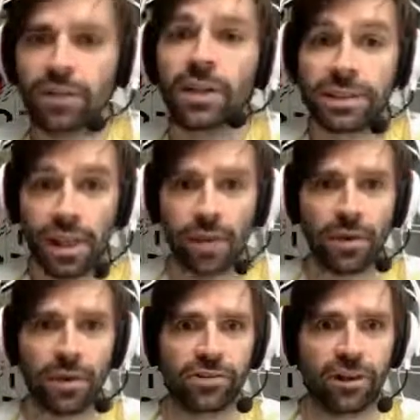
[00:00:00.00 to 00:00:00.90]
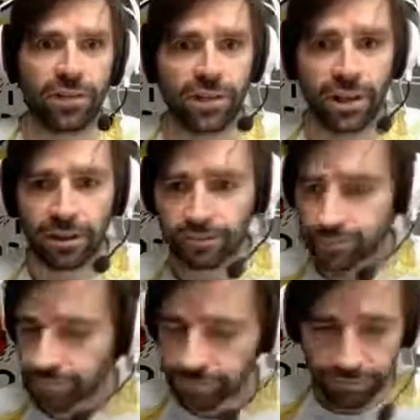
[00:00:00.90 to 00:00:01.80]
first started bench coaching,
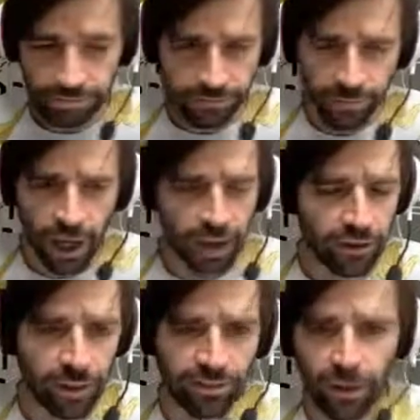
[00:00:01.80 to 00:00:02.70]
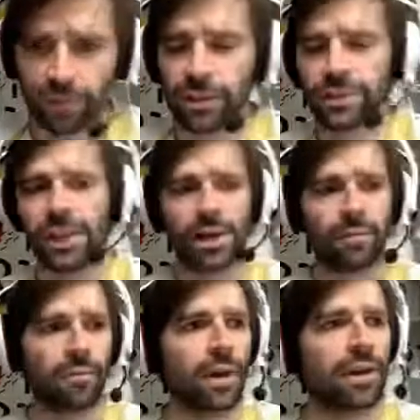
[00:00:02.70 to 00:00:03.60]
after my very first
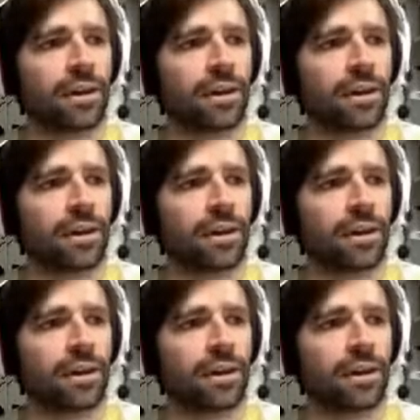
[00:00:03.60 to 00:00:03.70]
game,